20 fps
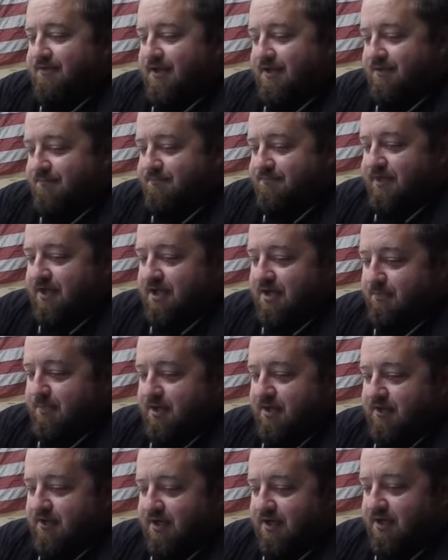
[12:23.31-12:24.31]
They come
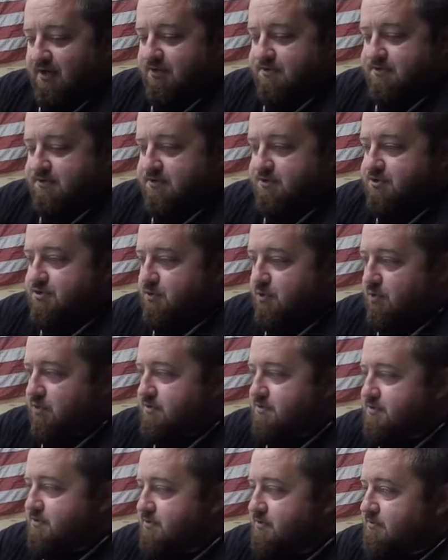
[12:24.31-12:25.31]
out of the house in
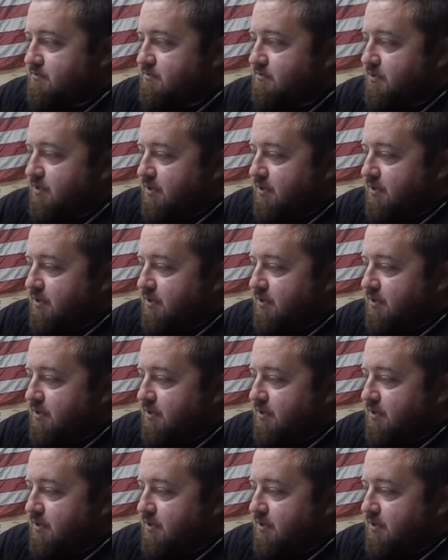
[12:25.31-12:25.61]
shorts and